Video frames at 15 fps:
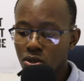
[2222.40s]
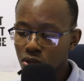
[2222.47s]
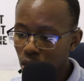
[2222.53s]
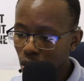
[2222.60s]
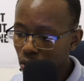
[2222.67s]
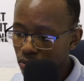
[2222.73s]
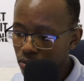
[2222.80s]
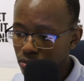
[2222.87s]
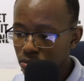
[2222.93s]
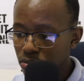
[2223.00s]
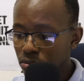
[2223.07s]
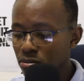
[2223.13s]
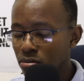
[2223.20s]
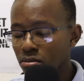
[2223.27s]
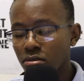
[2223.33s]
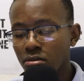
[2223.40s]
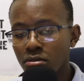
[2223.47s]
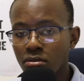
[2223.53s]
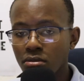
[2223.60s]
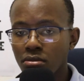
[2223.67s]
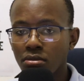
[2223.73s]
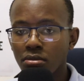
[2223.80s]
So
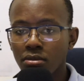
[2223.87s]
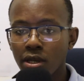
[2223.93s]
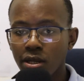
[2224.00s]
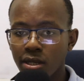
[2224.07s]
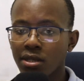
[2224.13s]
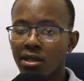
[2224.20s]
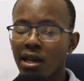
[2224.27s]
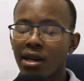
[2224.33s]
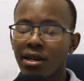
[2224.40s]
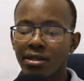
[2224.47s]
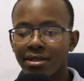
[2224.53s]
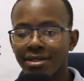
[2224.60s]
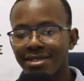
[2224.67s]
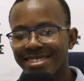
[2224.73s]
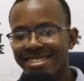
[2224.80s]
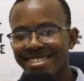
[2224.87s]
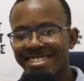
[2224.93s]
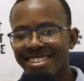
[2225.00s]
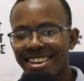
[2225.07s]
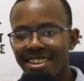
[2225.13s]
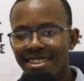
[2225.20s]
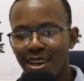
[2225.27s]
this is the end.
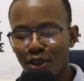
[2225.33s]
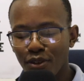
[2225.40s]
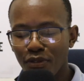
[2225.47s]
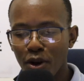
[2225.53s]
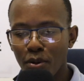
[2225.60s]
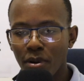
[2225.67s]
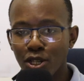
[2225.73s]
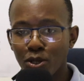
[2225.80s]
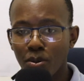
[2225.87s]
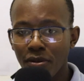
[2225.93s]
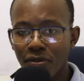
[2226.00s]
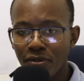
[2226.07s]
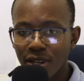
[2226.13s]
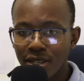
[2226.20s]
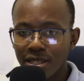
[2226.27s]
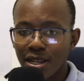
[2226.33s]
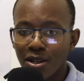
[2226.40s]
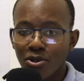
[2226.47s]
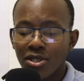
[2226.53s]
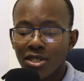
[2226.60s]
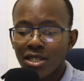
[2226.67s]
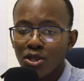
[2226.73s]
Thank you very much, my friend, and
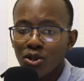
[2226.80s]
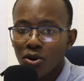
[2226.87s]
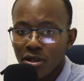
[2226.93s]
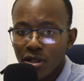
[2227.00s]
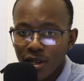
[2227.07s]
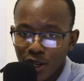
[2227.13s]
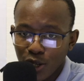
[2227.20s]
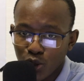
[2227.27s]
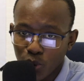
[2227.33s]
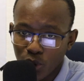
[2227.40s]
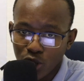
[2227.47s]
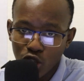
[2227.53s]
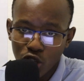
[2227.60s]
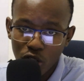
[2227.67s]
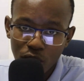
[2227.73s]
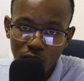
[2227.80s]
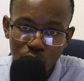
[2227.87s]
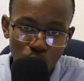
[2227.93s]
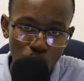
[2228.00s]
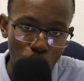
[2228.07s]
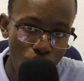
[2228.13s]
I'll see you on the next one. Cheers.